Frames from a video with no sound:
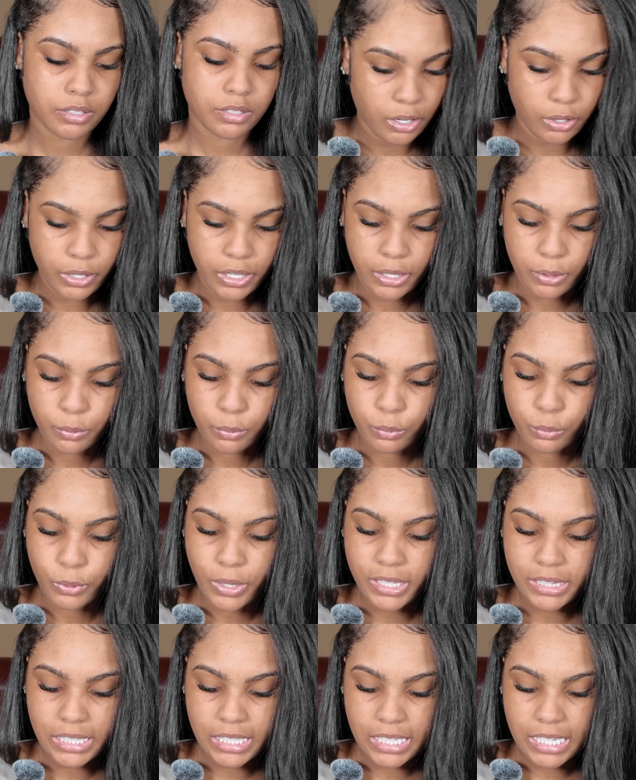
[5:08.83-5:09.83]
Okay,
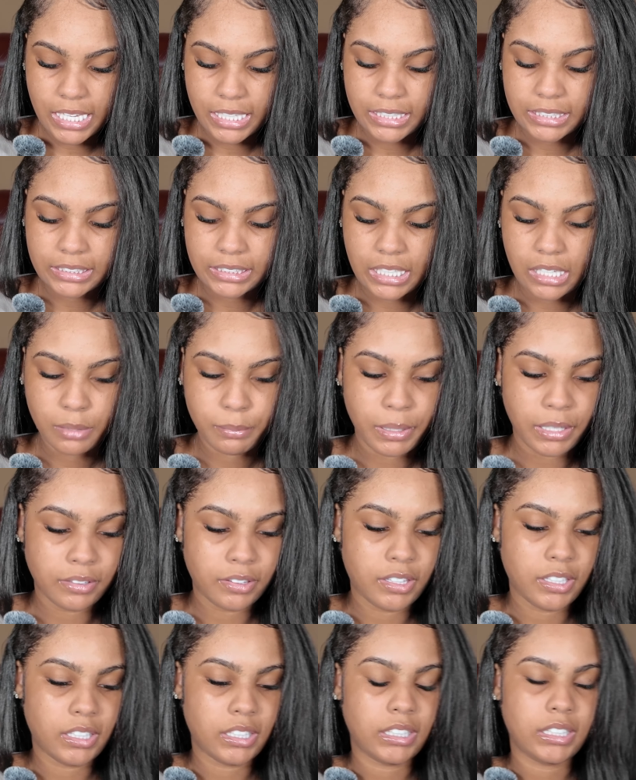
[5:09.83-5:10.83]
one thing I can say about
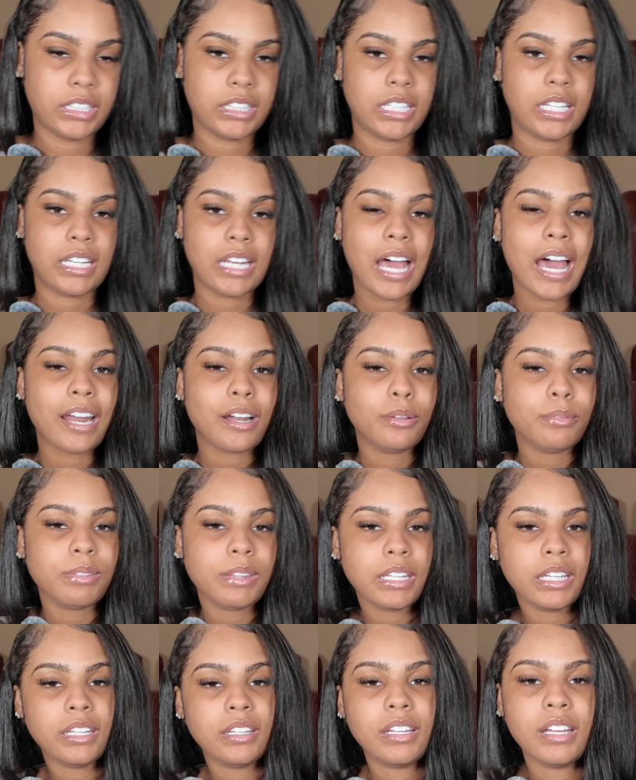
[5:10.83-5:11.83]
this, and I don't
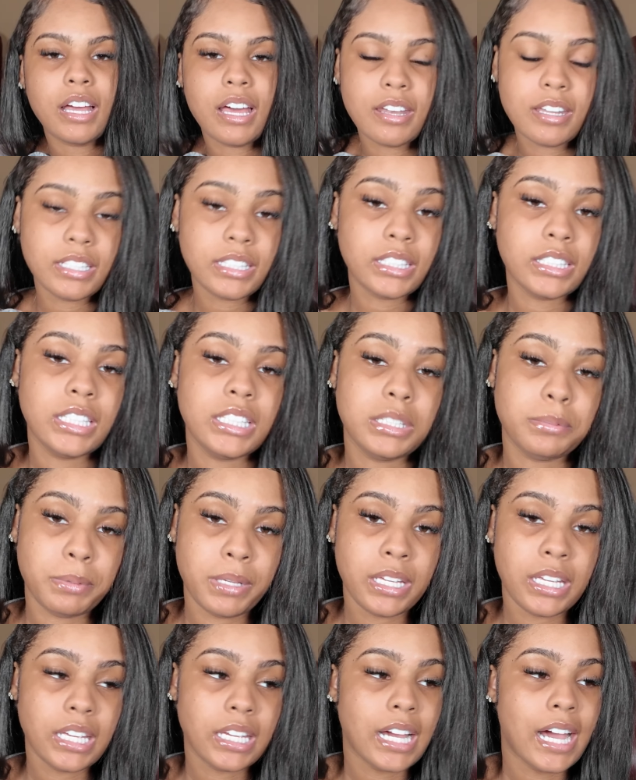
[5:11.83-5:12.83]
think, honestly
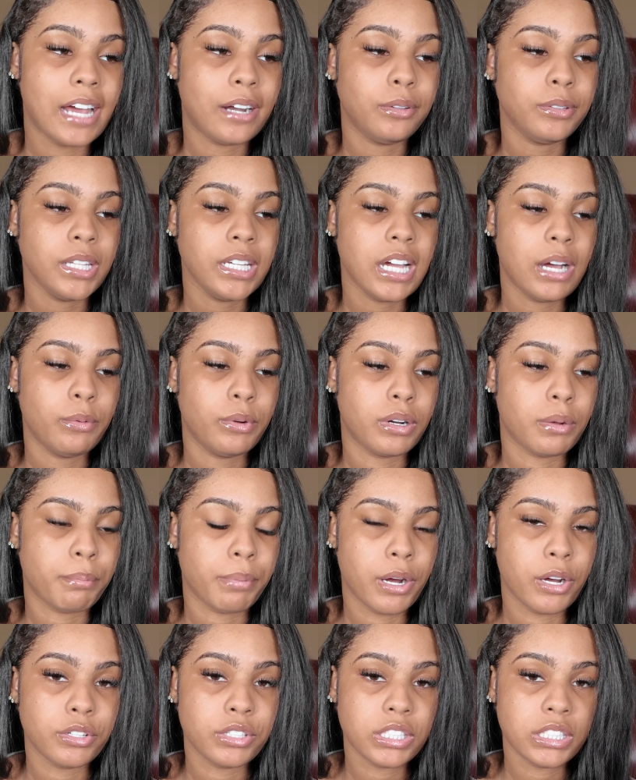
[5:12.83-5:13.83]
speaking, I don't think I would have
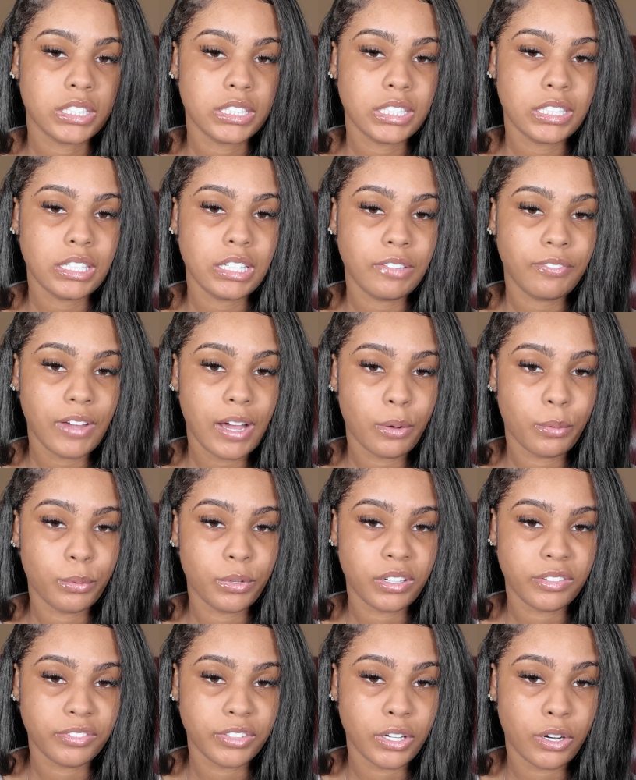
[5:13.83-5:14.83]
purchased it if I would
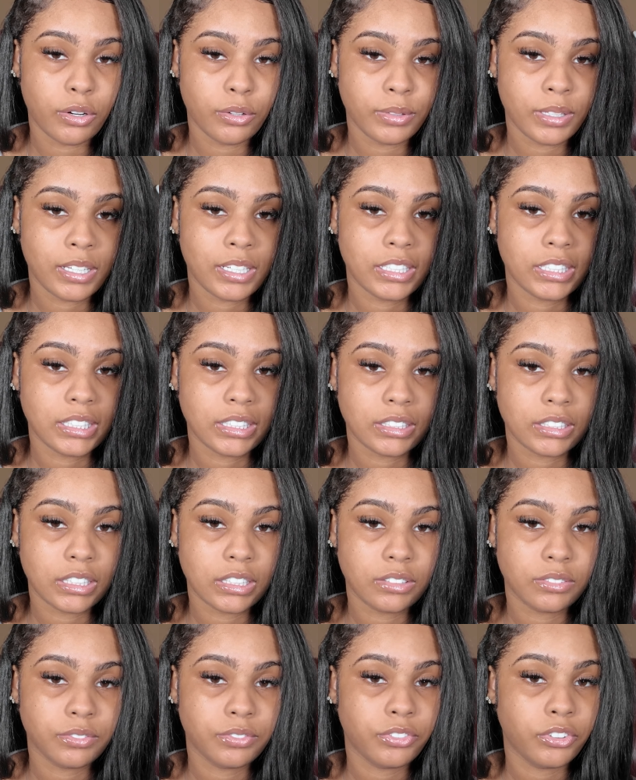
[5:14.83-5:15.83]
have known that it's
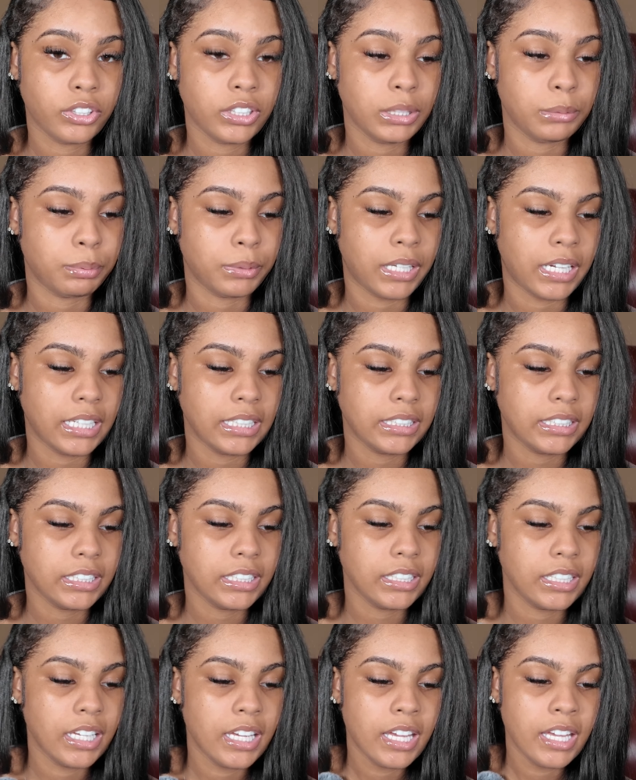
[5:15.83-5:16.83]
fully
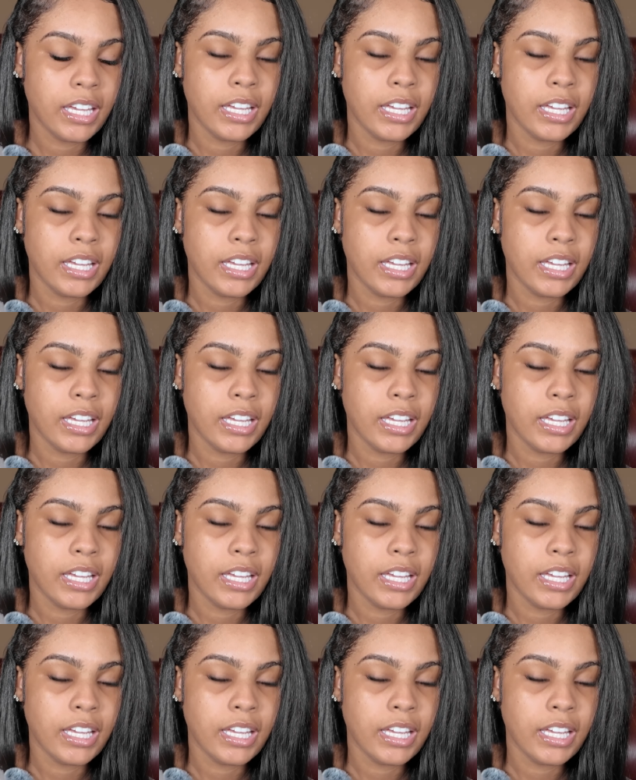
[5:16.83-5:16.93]
plastic.